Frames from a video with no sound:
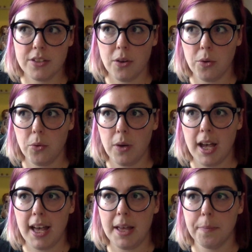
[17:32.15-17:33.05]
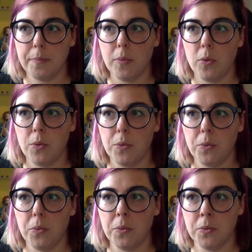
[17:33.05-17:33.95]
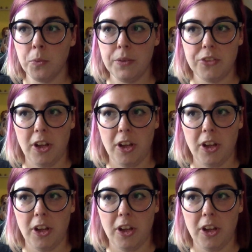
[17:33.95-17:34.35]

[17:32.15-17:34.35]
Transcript: So we've